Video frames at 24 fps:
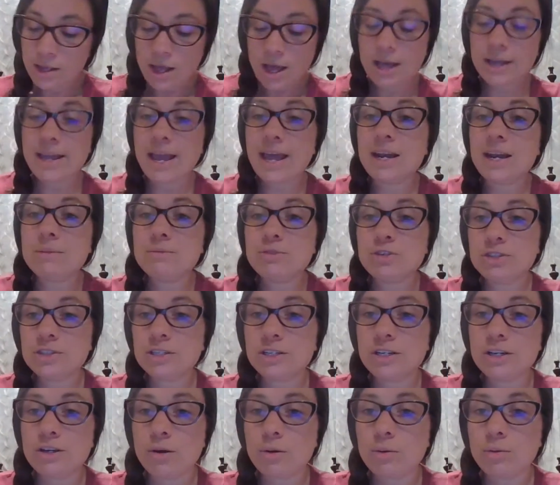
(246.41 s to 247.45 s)
Again, I'm just
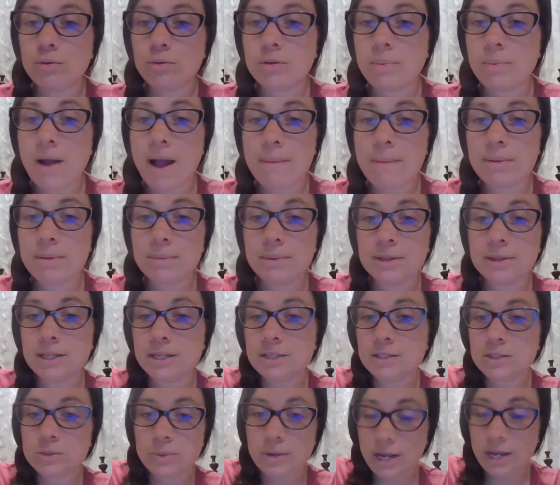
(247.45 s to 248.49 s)
going to go through the problem and
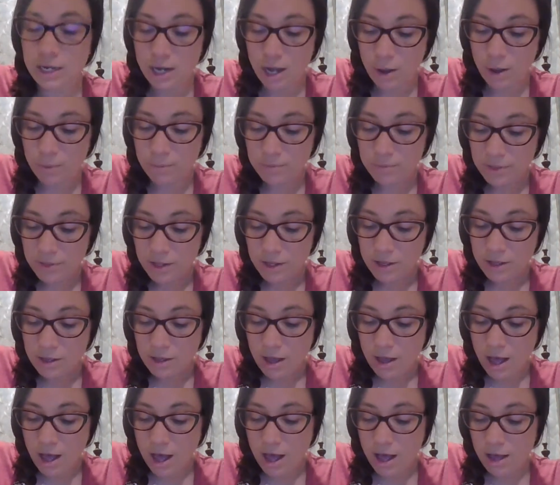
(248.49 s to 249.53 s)
list what I know.
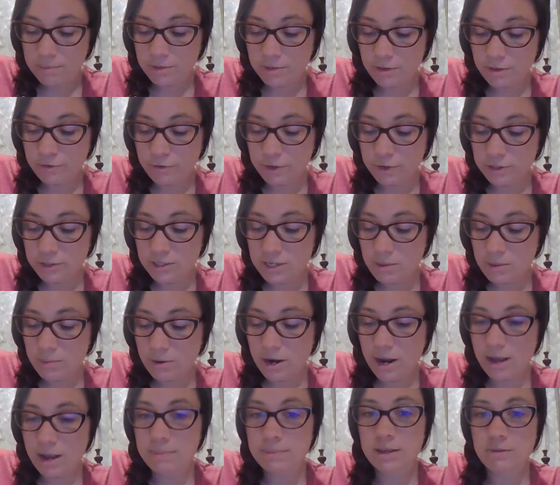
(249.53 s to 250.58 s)
The first
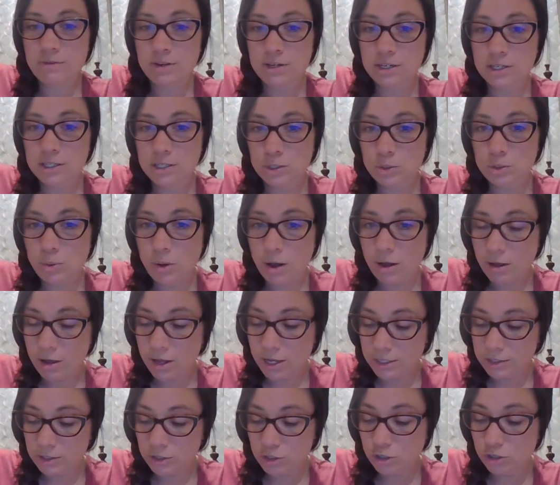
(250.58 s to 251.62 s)
number I'm given is
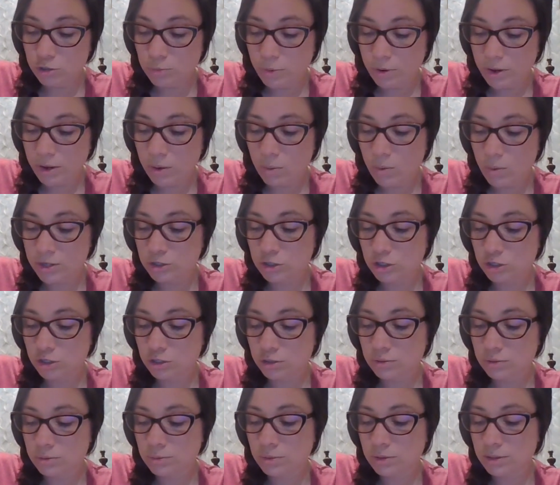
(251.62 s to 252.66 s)

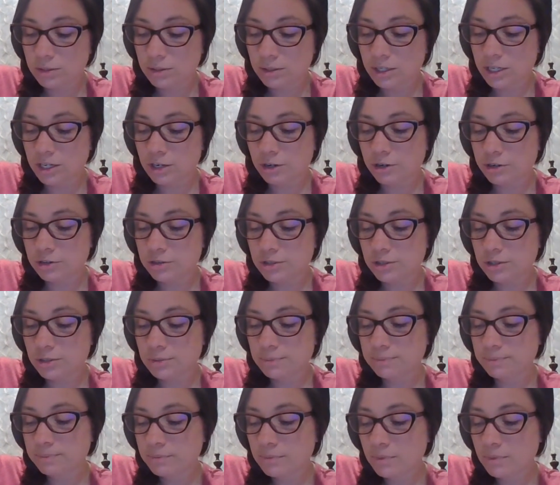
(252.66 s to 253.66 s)
2.12 liters.